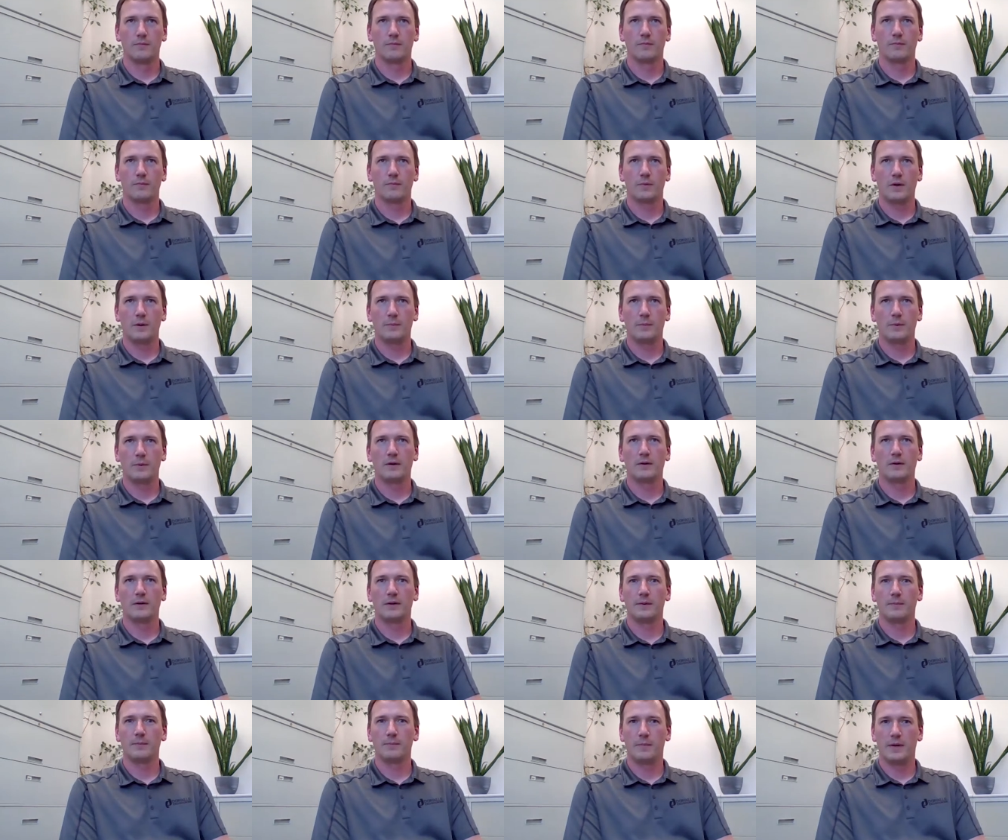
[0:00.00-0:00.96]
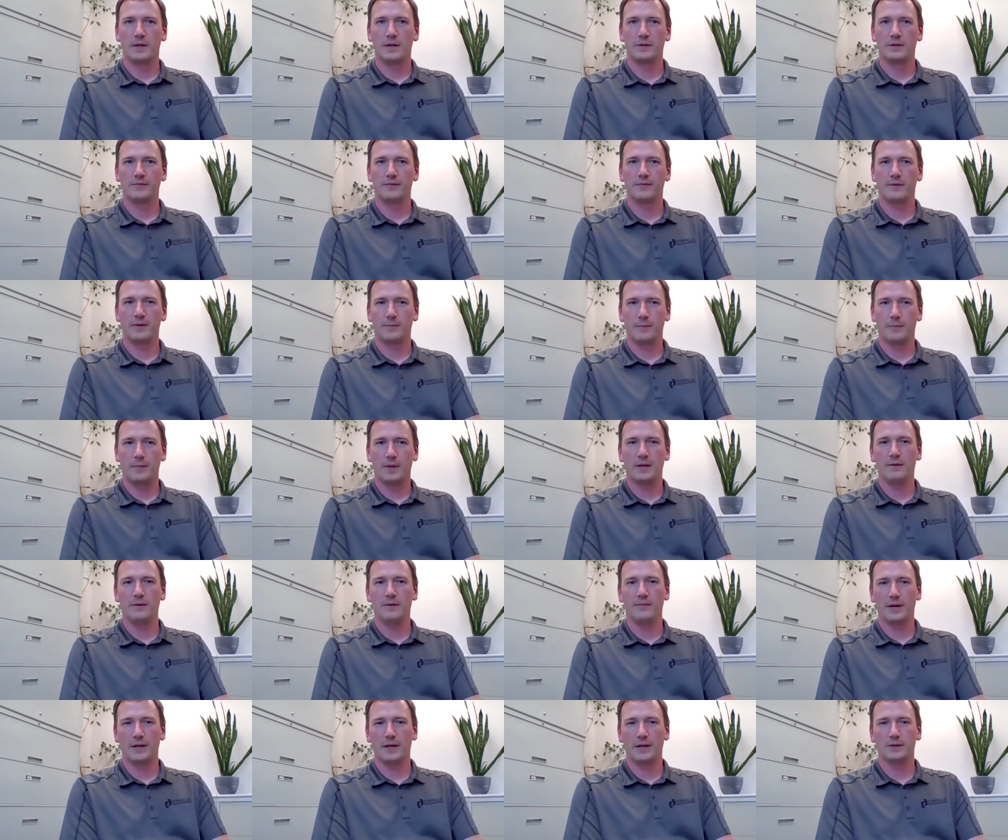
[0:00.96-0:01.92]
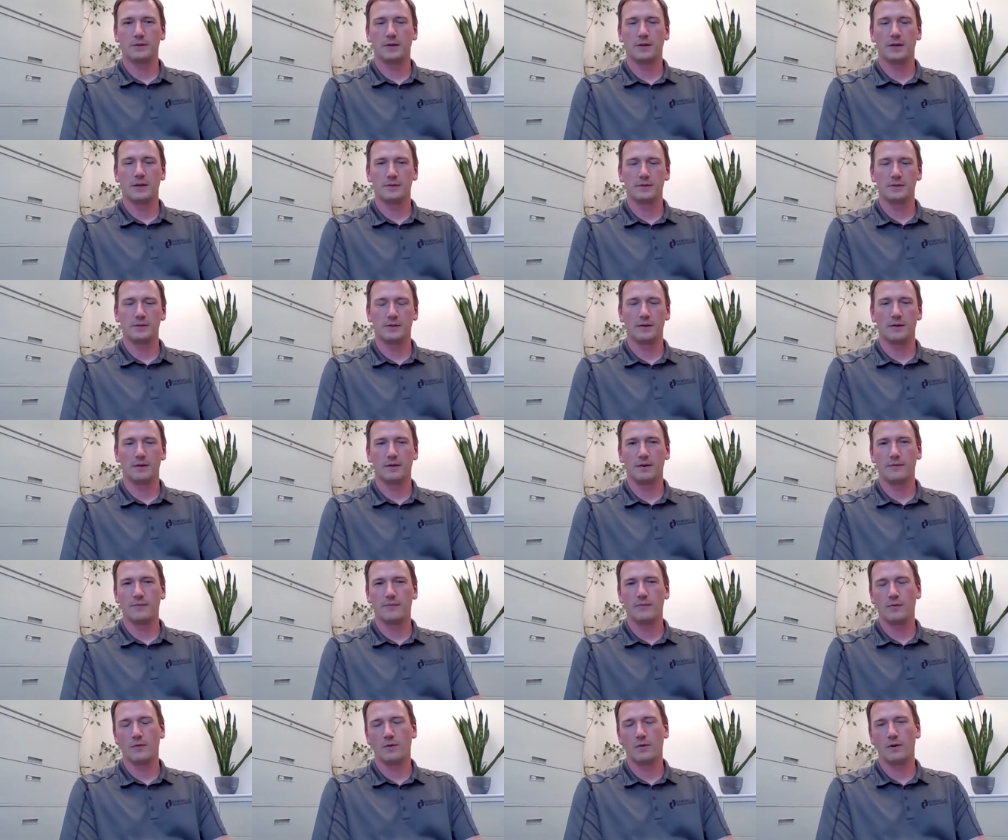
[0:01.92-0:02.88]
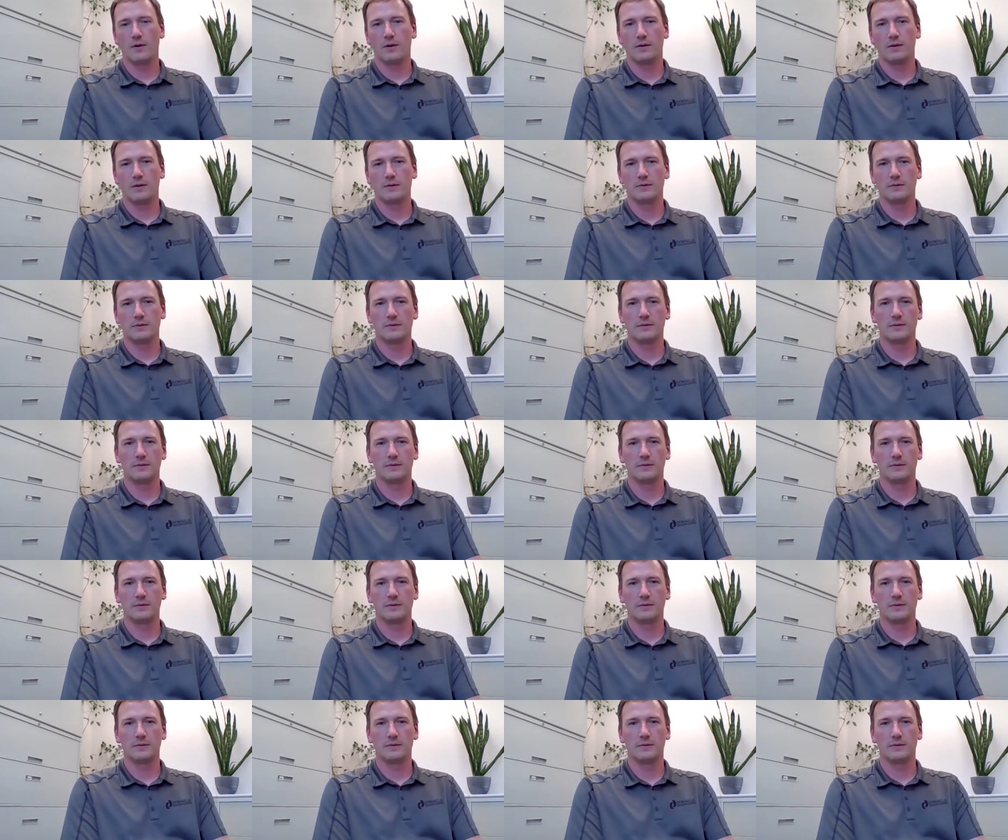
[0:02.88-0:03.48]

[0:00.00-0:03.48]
primarily manufacturing engineering for